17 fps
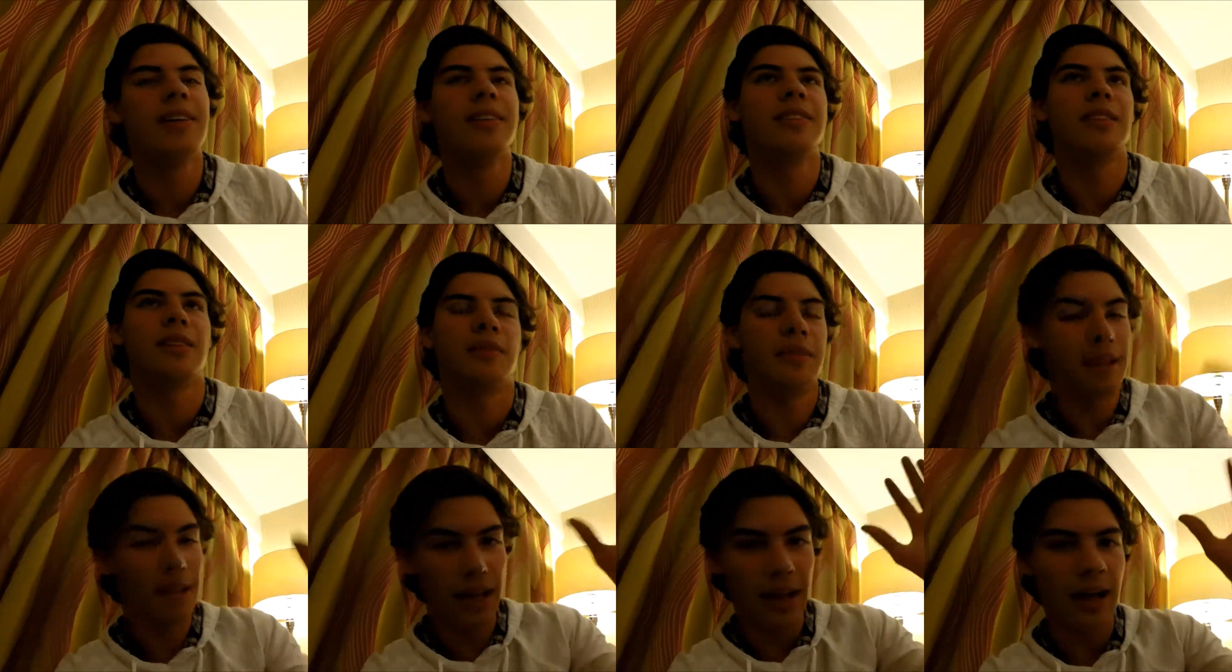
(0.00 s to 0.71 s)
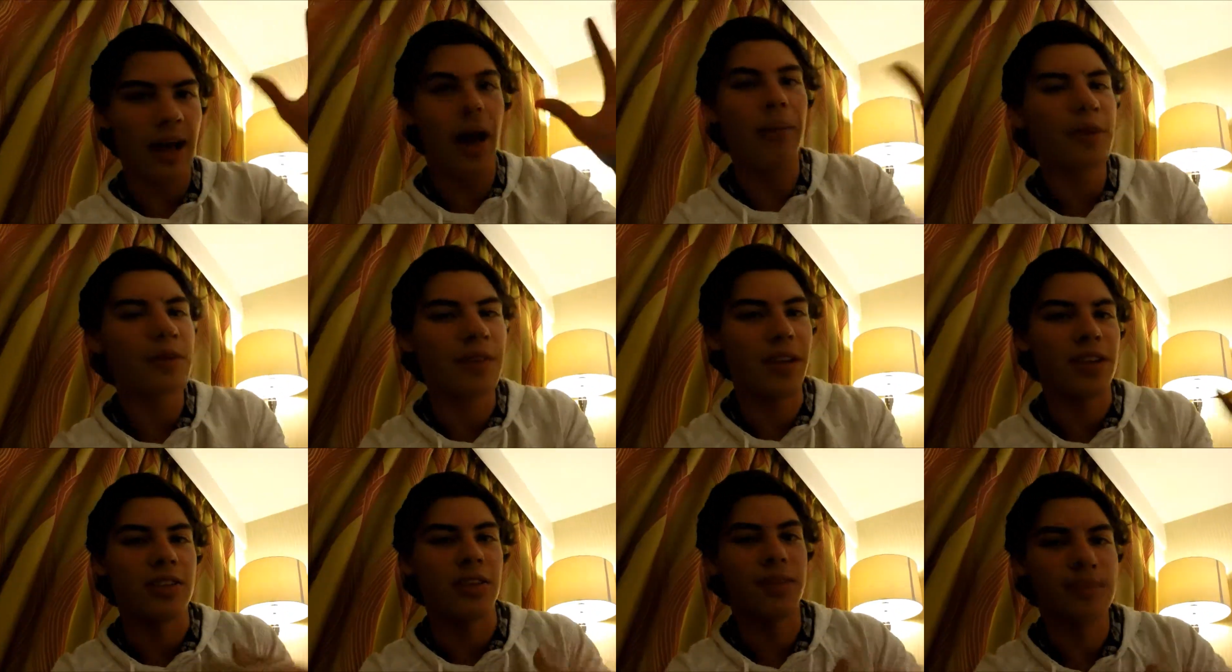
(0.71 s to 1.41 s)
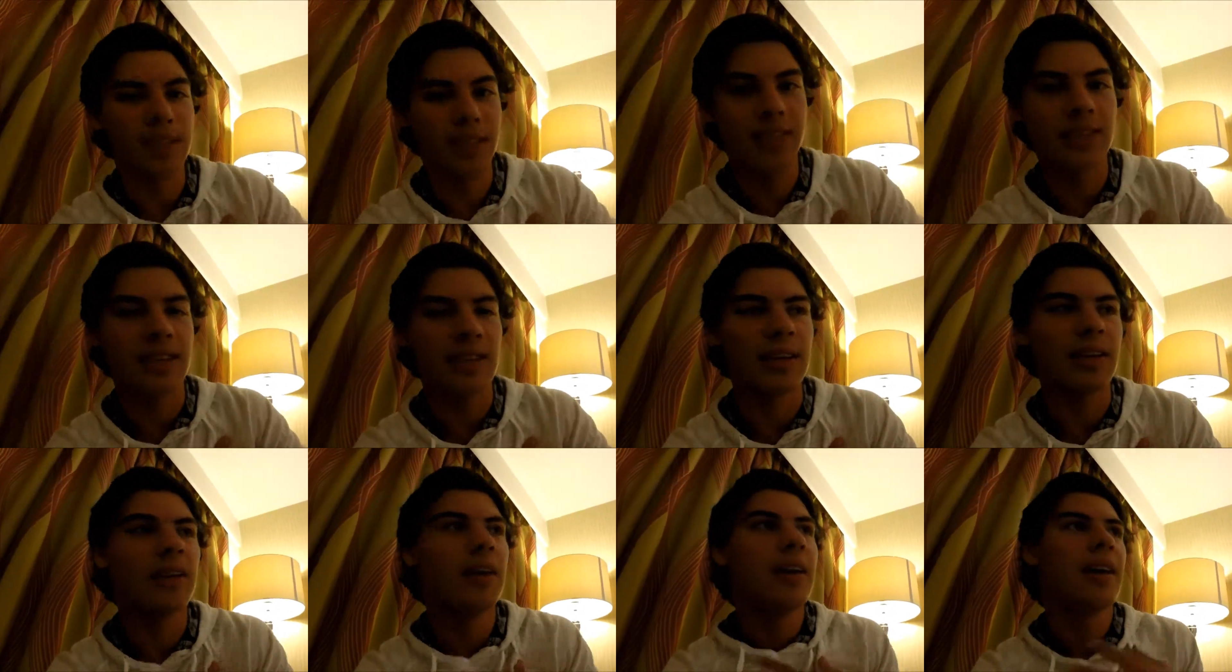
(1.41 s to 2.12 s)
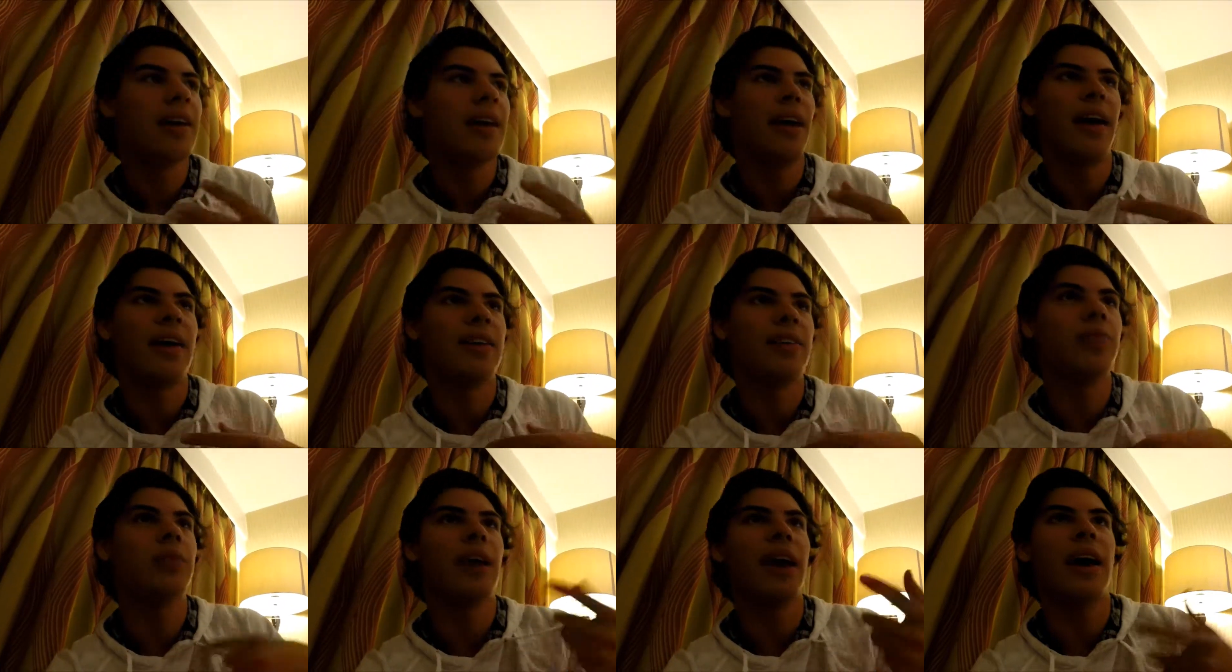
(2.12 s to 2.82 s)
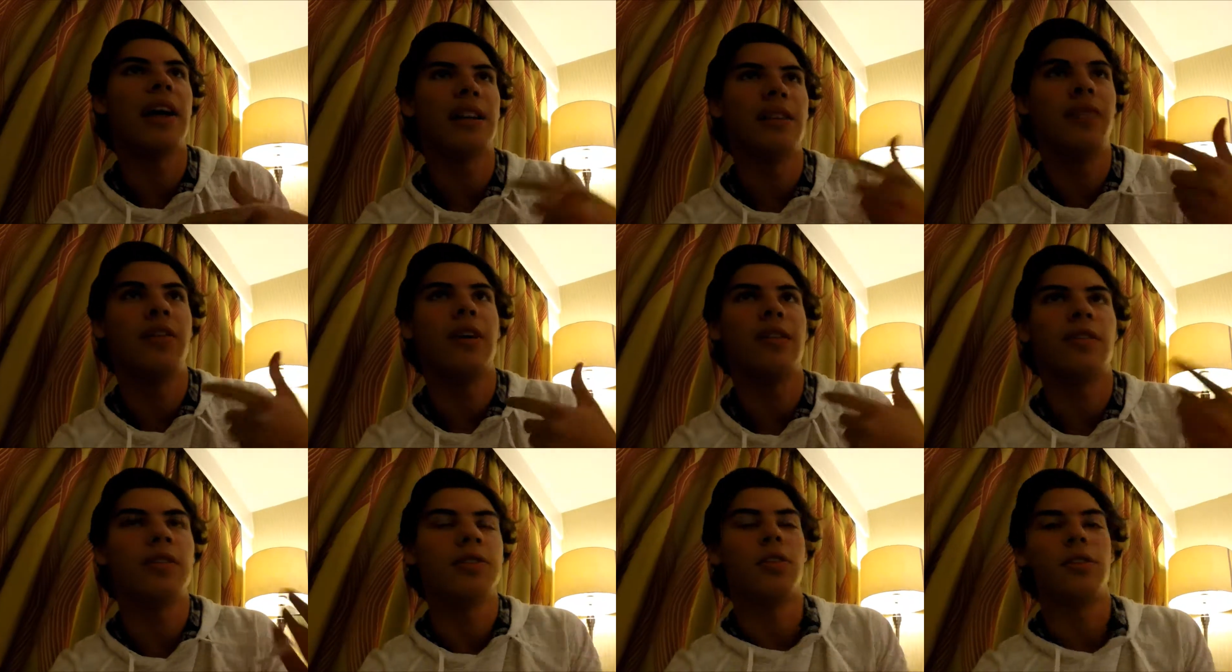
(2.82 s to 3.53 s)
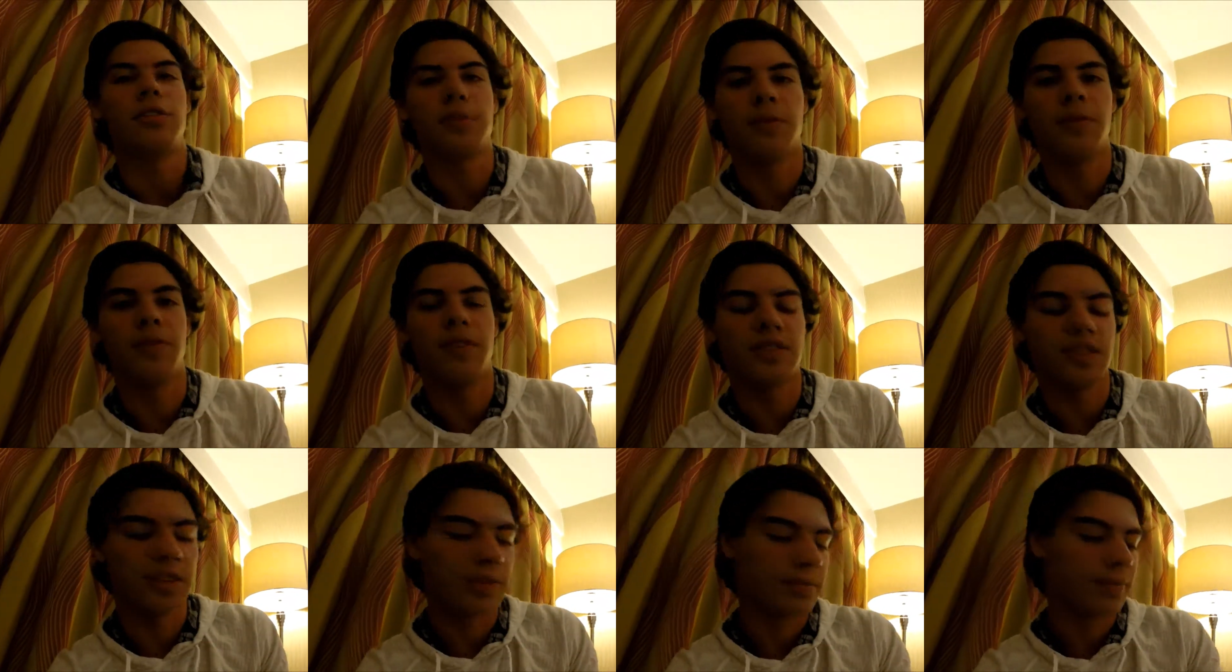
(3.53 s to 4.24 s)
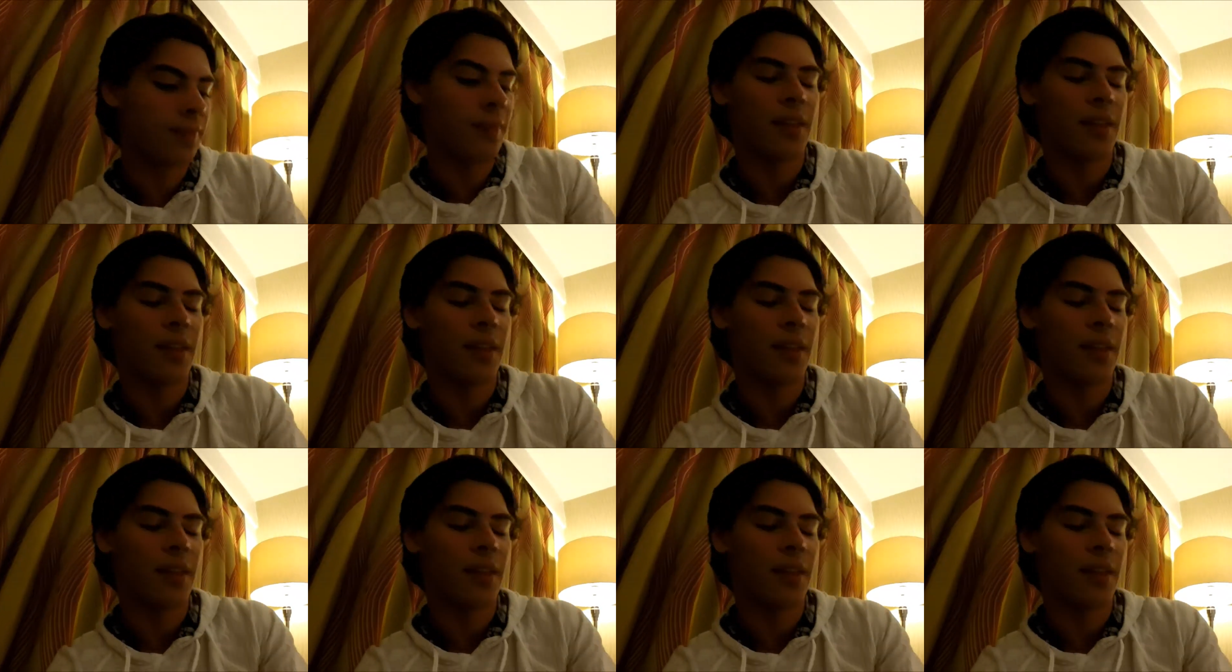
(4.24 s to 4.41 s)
So I'm of age. I'm 16, and you can if you have adult supervision.